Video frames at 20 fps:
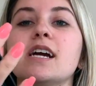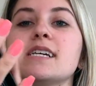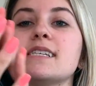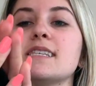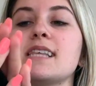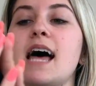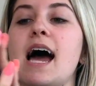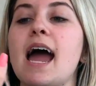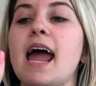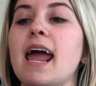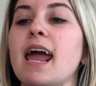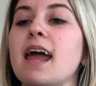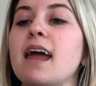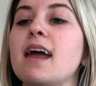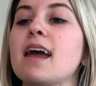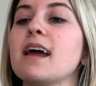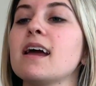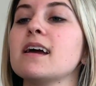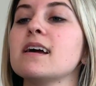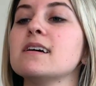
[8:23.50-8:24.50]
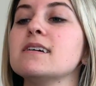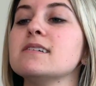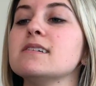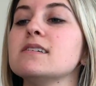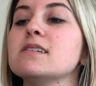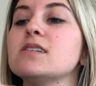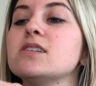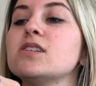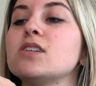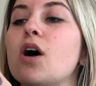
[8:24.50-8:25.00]
is like
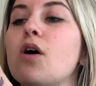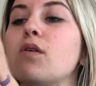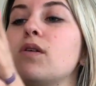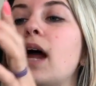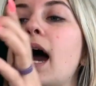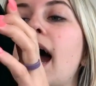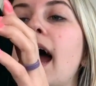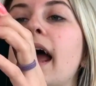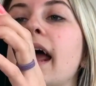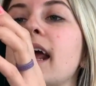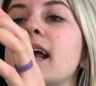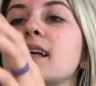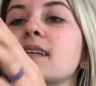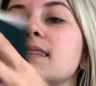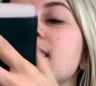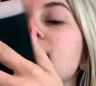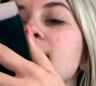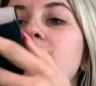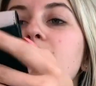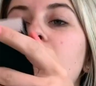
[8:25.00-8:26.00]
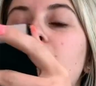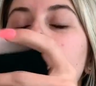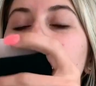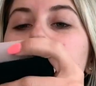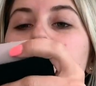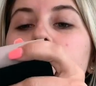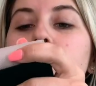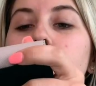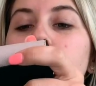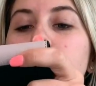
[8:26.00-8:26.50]
so nice. I'm
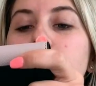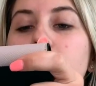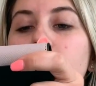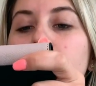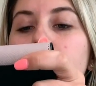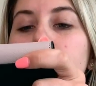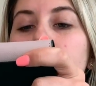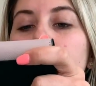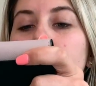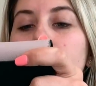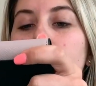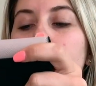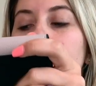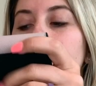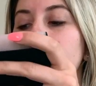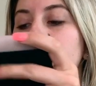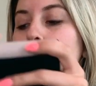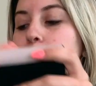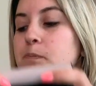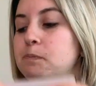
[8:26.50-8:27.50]
so excited about that.